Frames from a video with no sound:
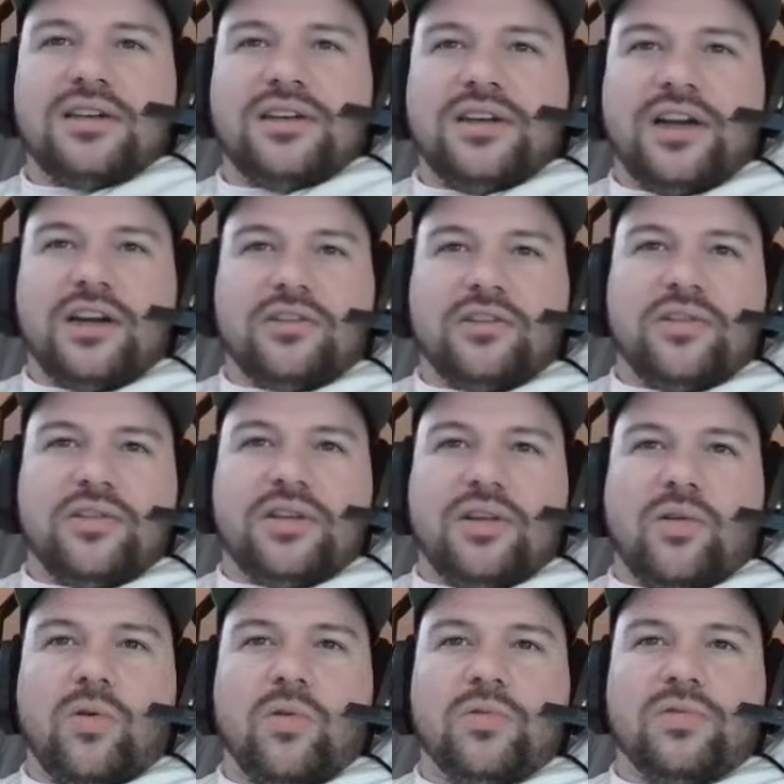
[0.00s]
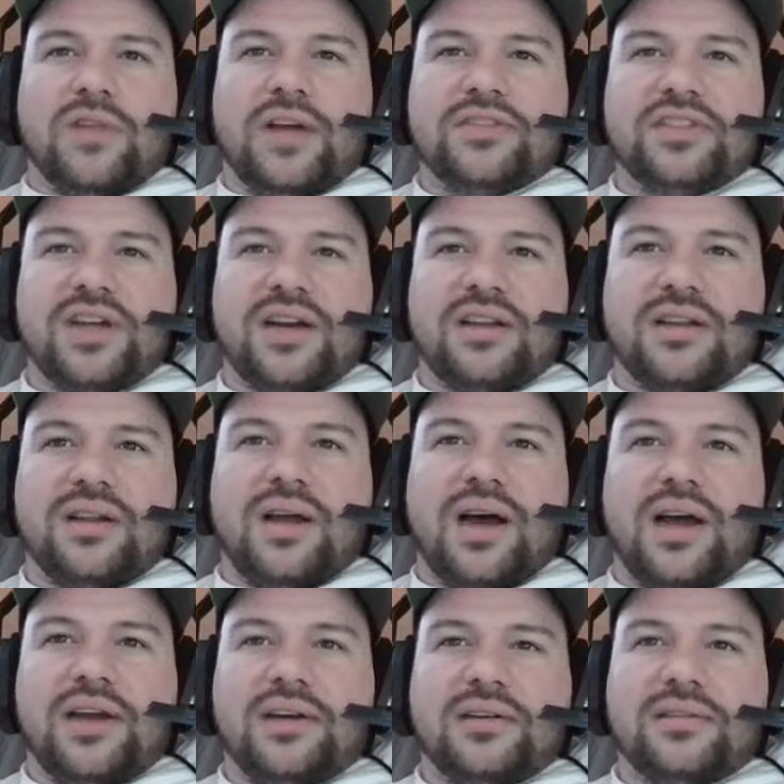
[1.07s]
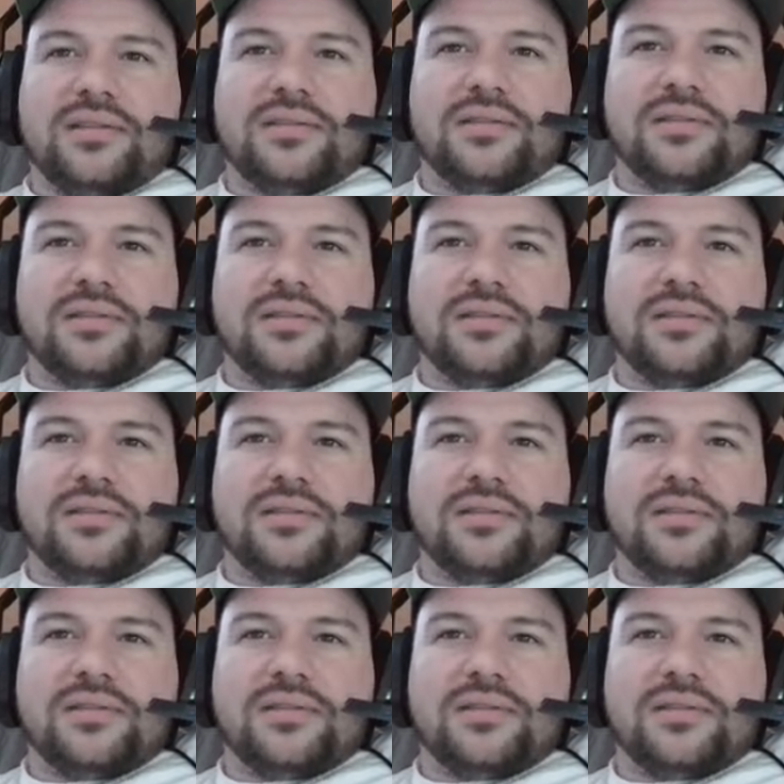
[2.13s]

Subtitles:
Yeah, really the whole left side of the line